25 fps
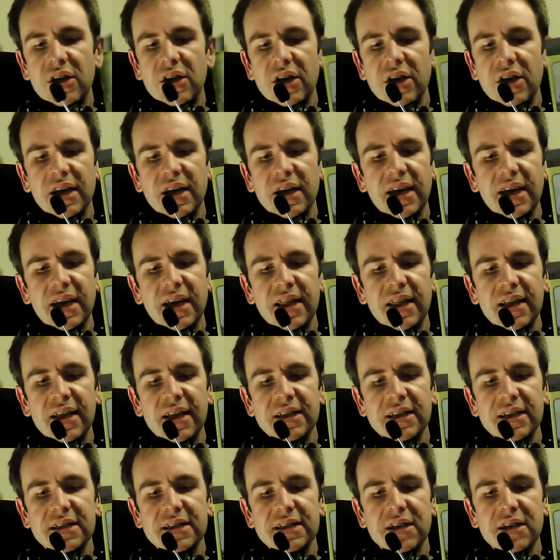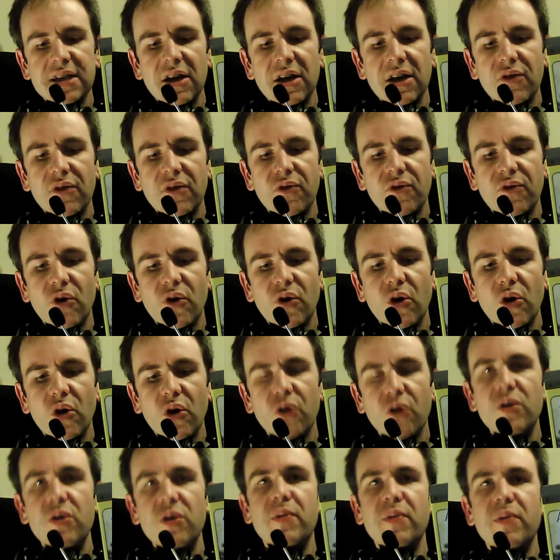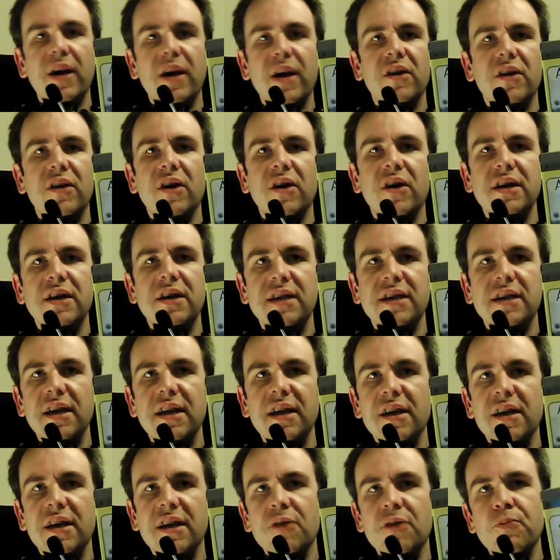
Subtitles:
can get this for £3.90,